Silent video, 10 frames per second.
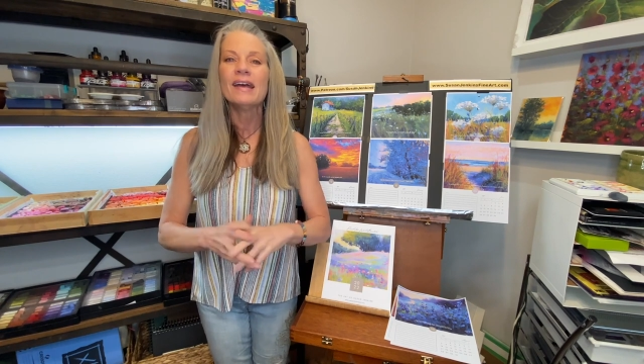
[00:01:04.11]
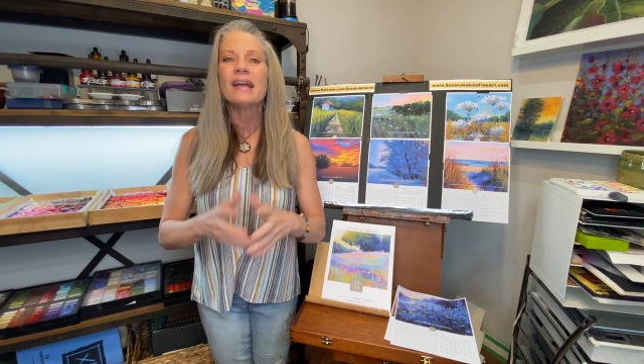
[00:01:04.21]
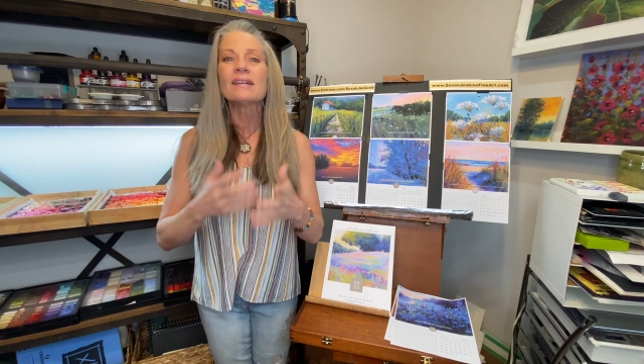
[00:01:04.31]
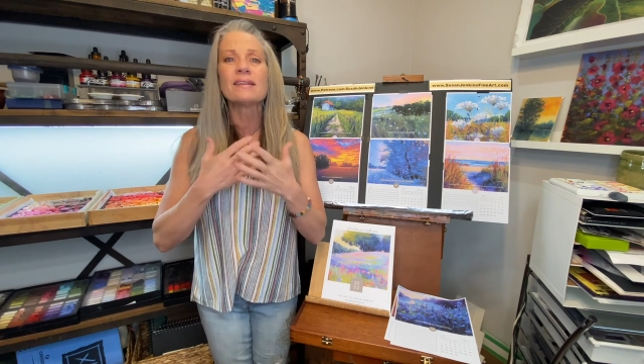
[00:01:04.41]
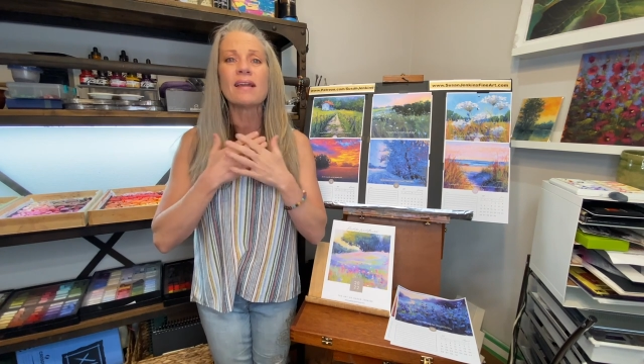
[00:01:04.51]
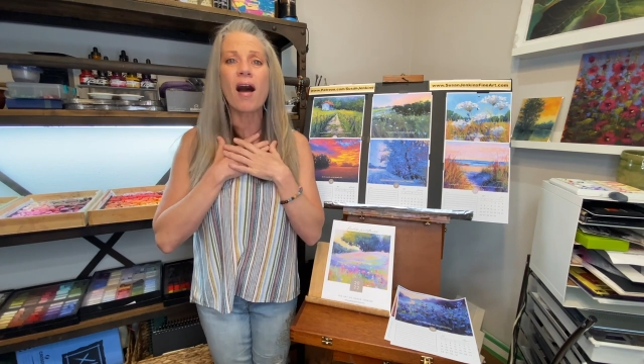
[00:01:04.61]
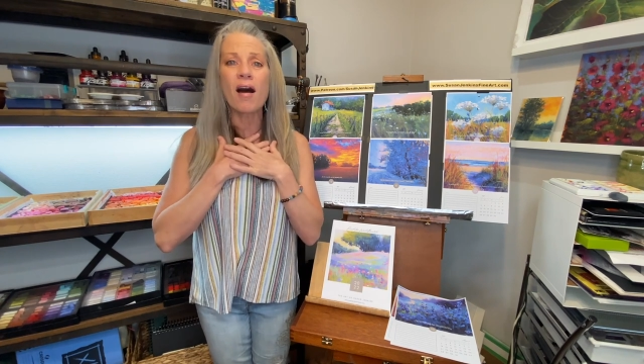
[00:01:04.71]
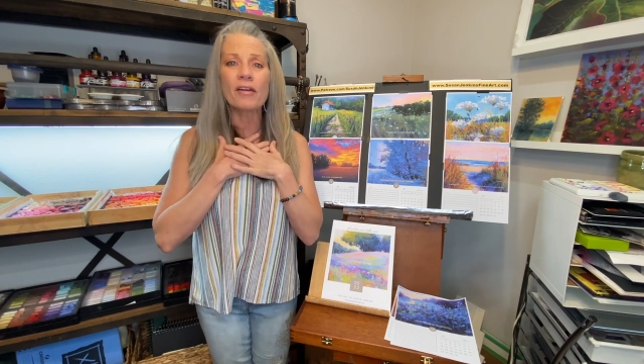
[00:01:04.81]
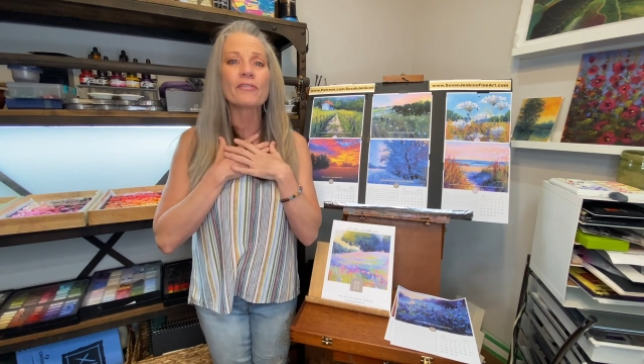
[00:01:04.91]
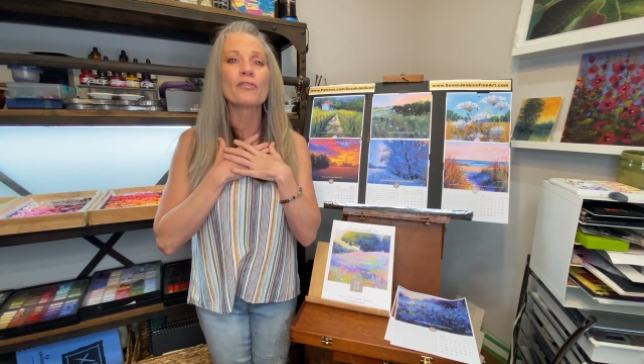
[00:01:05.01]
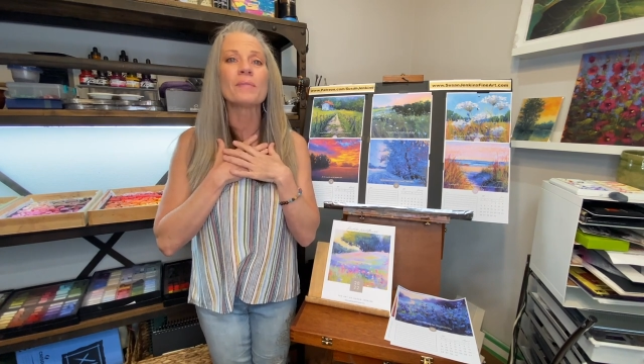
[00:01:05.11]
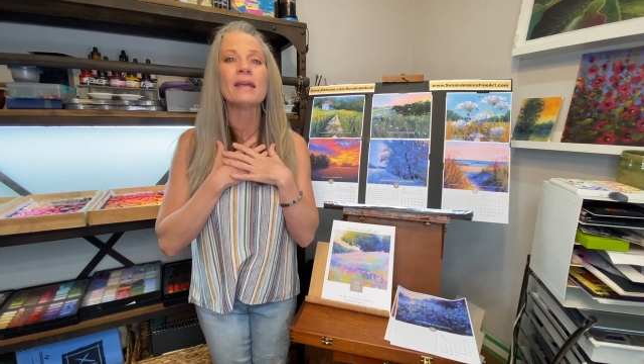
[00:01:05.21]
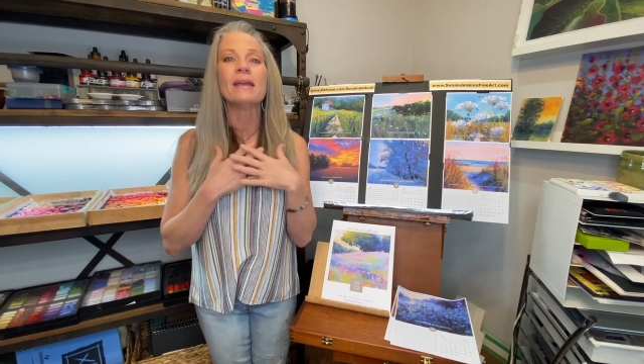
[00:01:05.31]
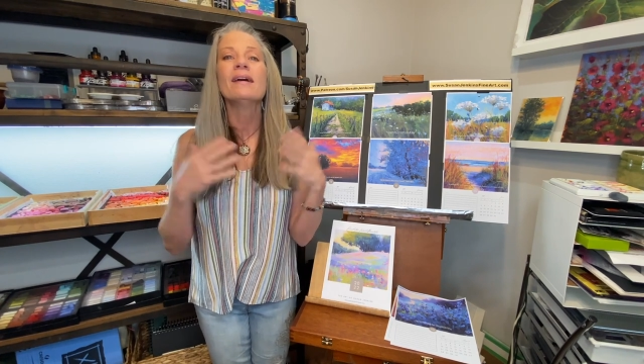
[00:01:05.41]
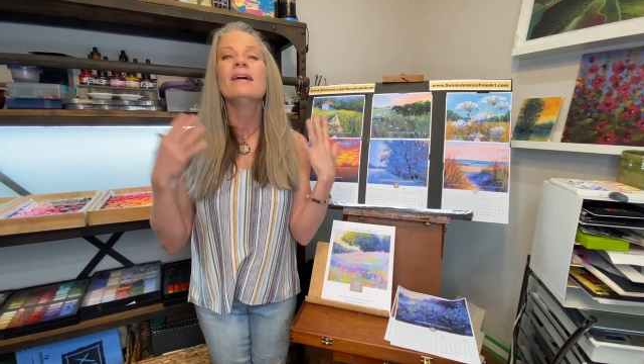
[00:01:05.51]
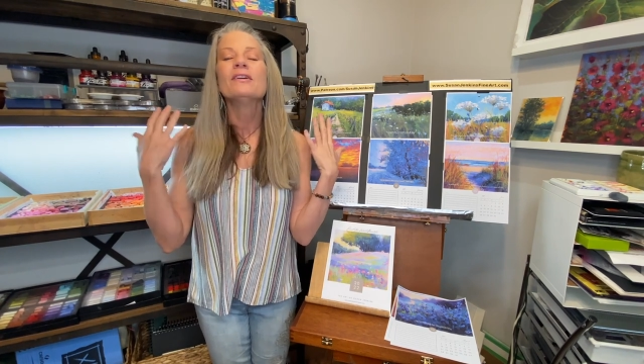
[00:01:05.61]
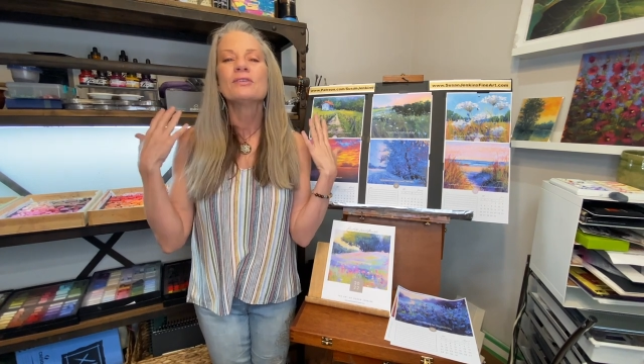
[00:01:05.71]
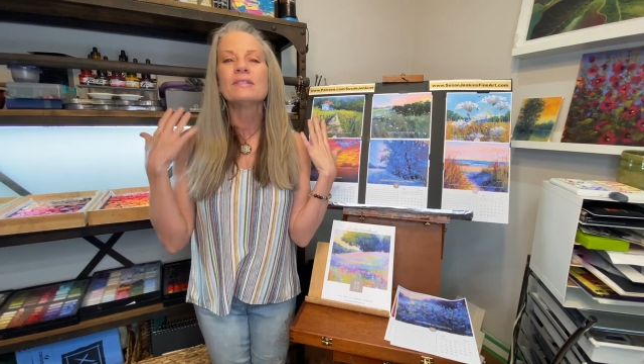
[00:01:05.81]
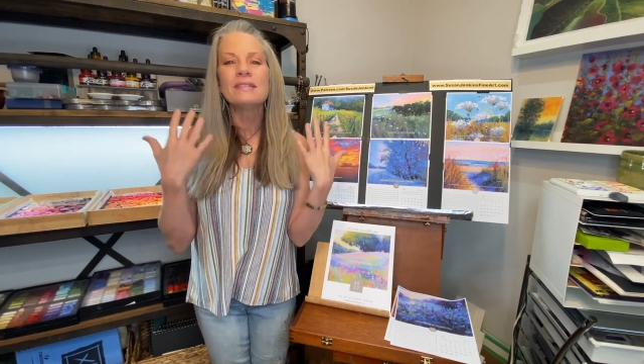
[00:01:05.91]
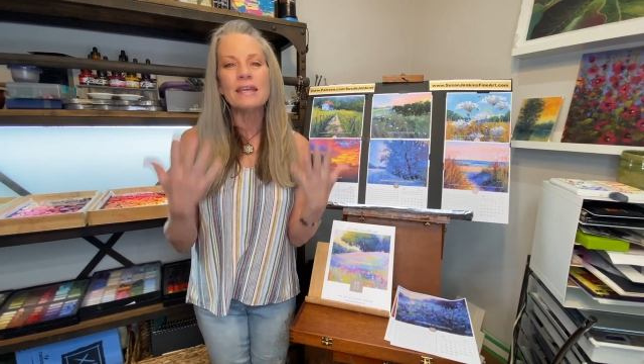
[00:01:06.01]
It's an honor for me
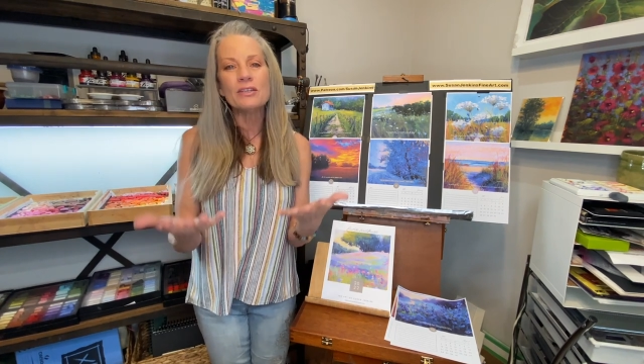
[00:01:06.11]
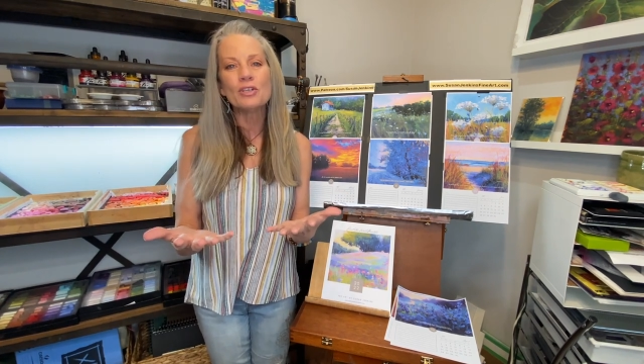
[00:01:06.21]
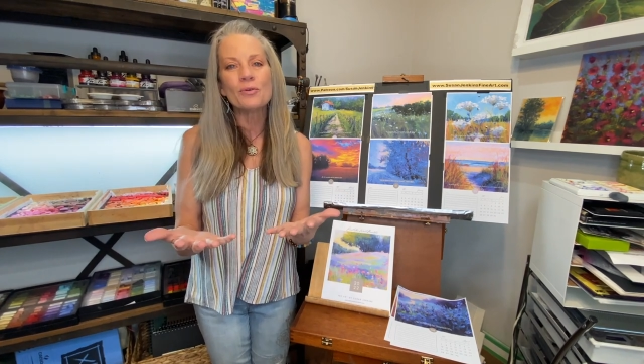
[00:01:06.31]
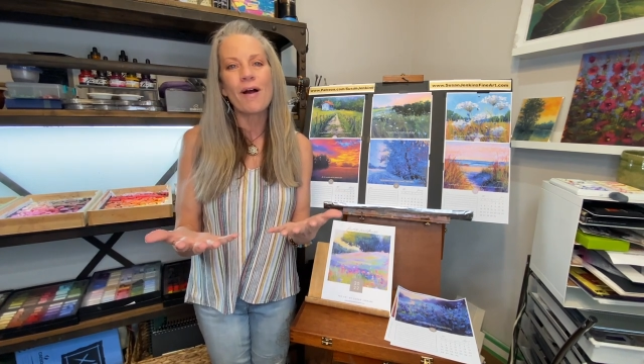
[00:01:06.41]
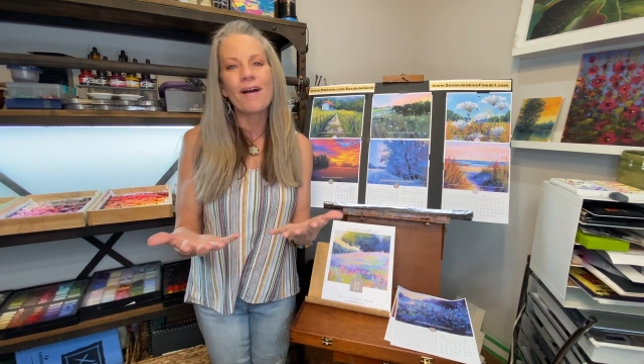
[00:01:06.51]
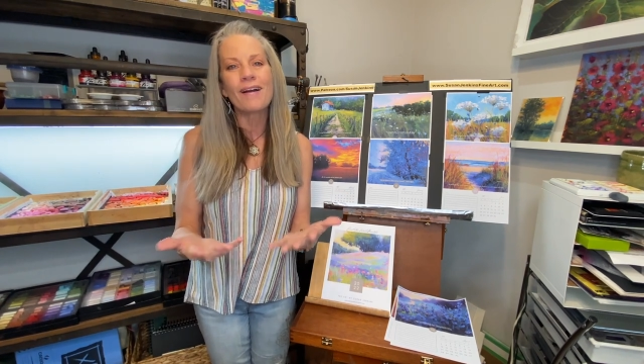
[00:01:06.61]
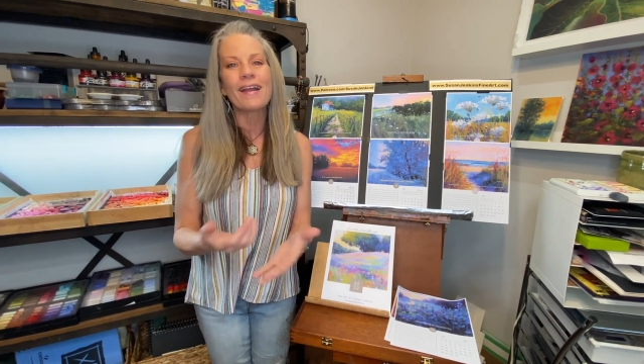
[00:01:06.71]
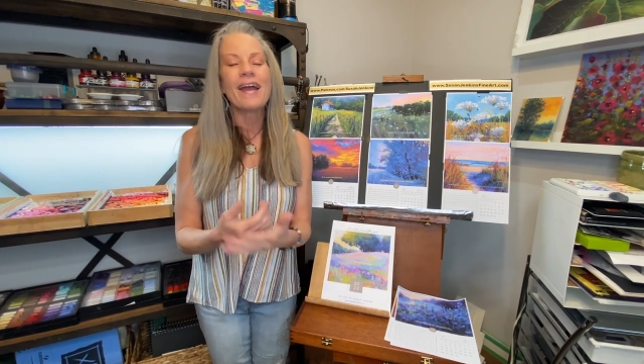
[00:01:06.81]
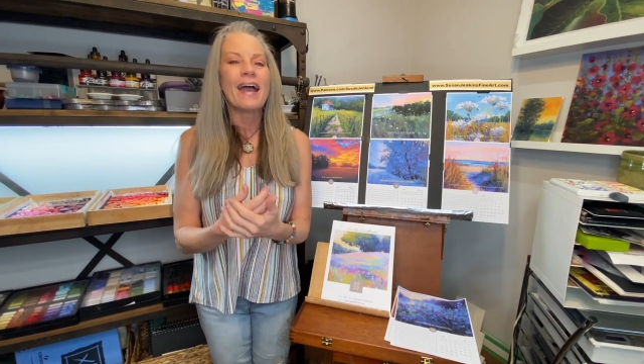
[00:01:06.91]
to teach you art